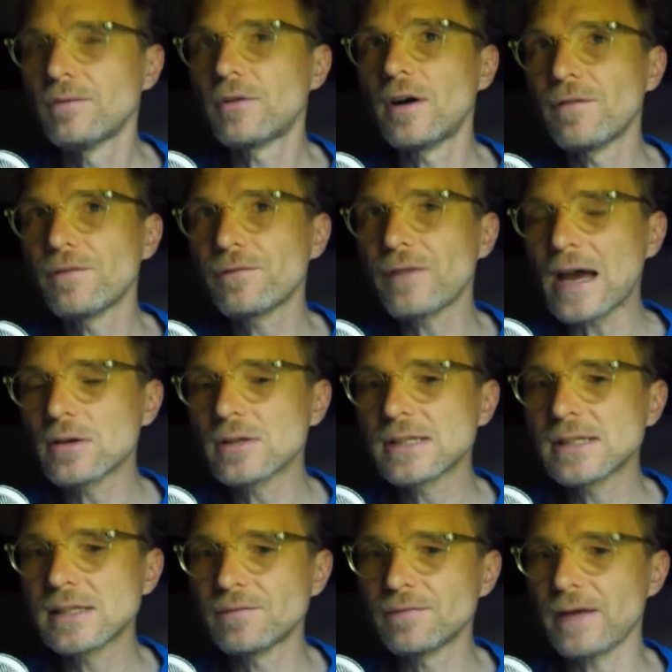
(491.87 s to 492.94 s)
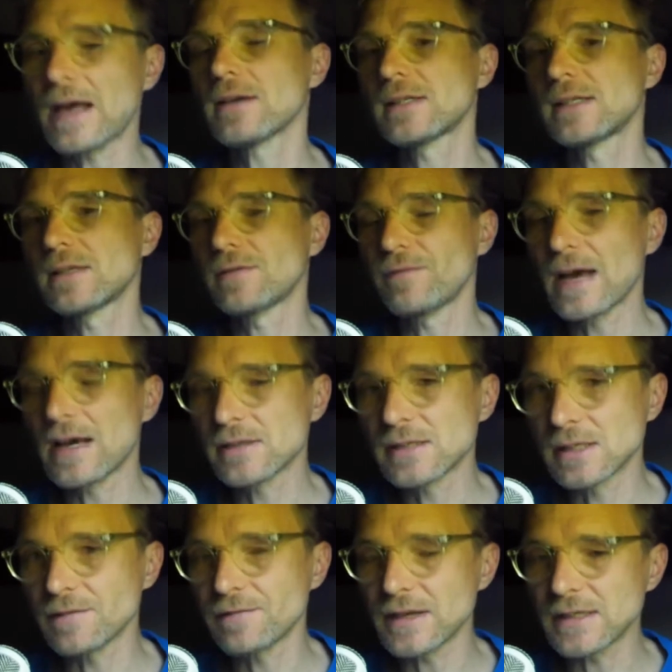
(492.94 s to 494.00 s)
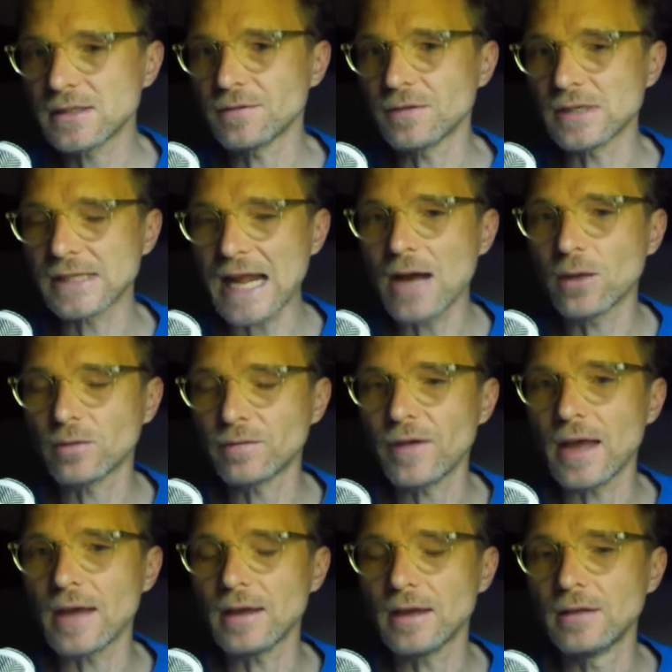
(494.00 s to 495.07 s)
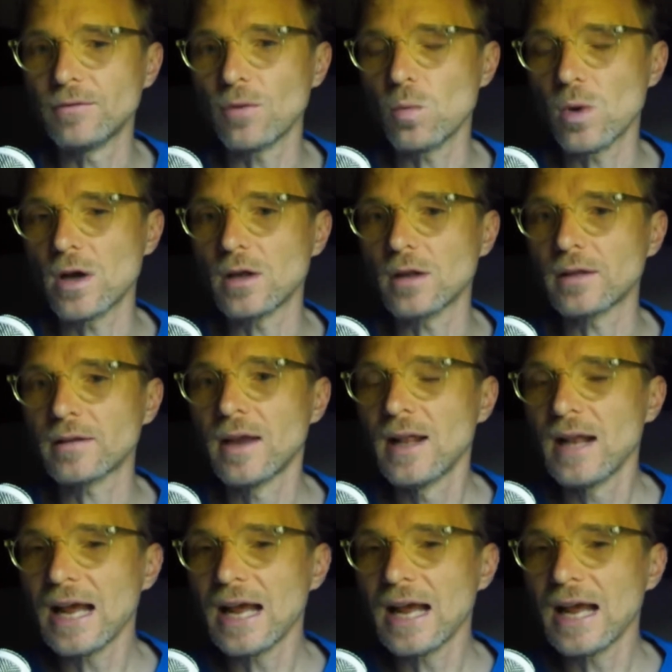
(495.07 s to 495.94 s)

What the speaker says: There are thousands and thousands and thousands of festivals out there in the world,